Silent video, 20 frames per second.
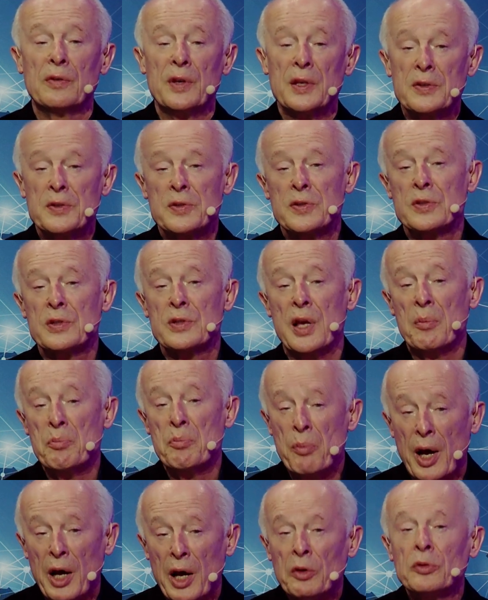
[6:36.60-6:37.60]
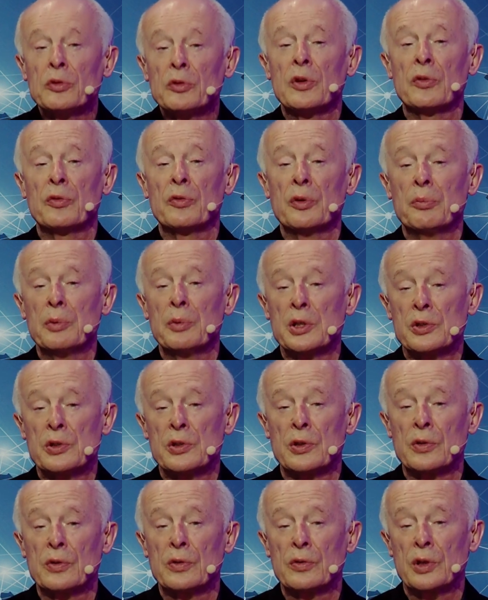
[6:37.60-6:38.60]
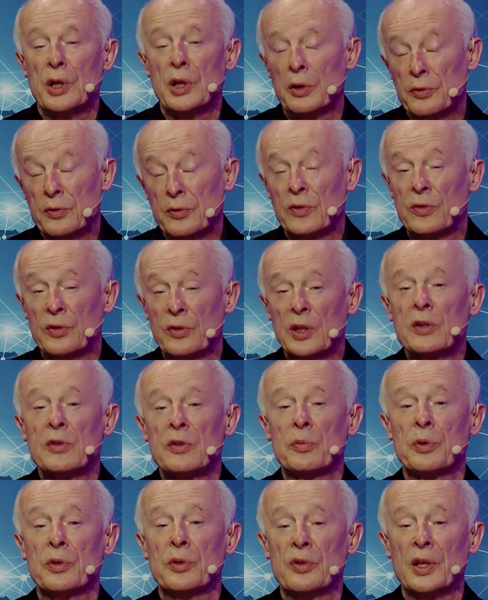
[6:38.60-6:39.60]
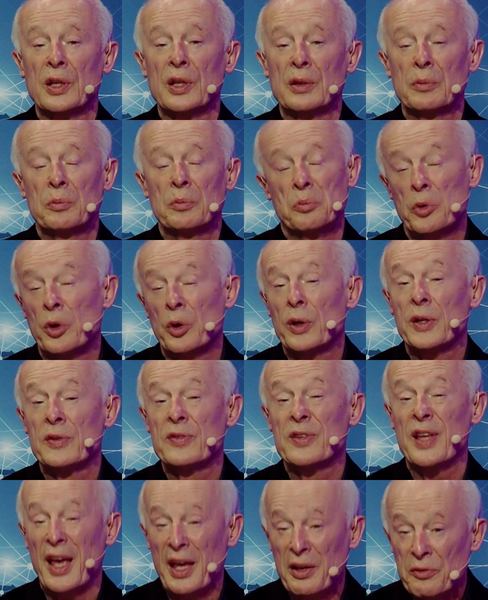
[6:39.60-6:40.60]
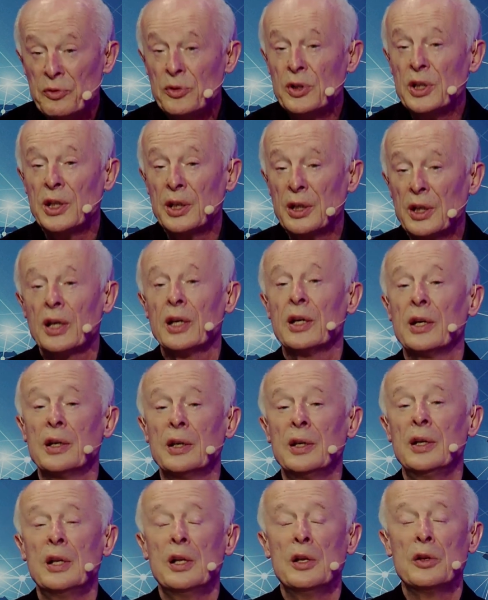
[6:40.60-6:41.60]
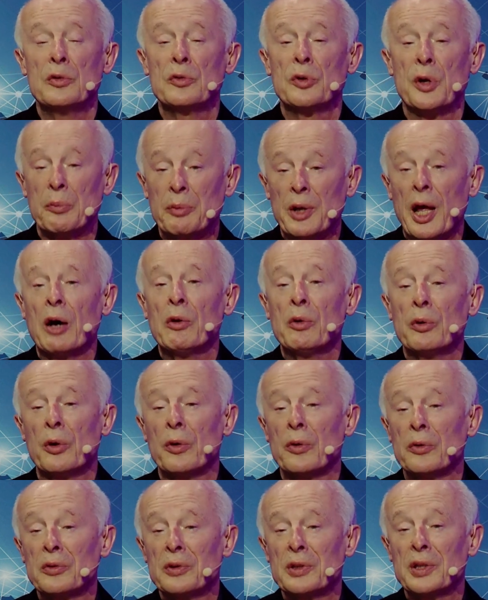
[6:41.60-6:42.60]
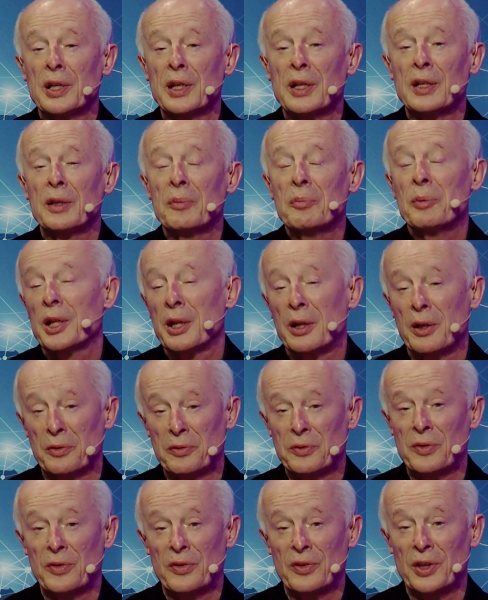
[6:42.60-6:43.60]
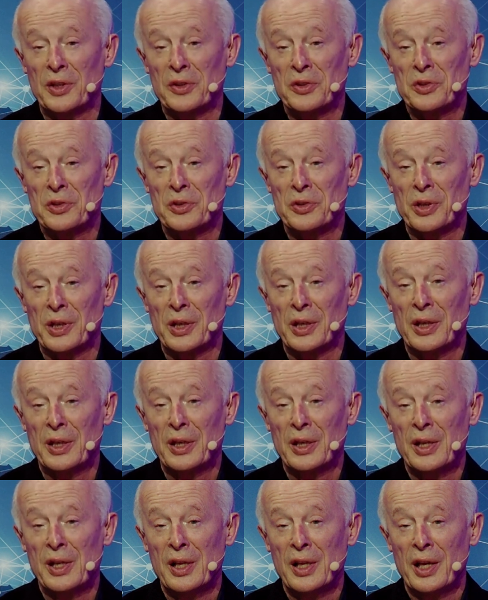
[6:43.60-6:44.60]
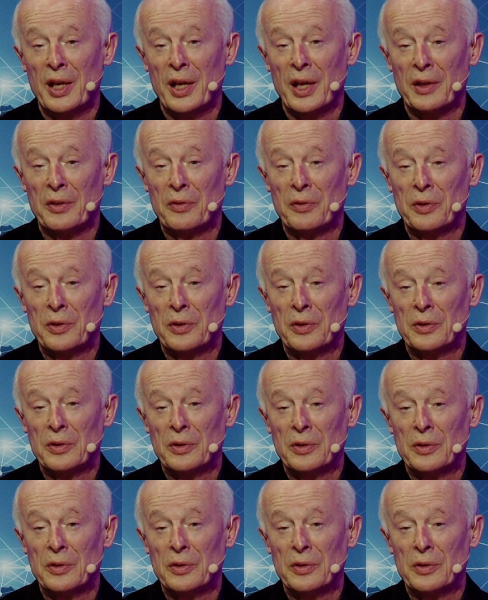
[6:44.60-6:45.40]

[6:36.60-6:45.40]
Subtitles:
this amount of emissions, close to 6%, more or less every year from now on till the middle of the century. And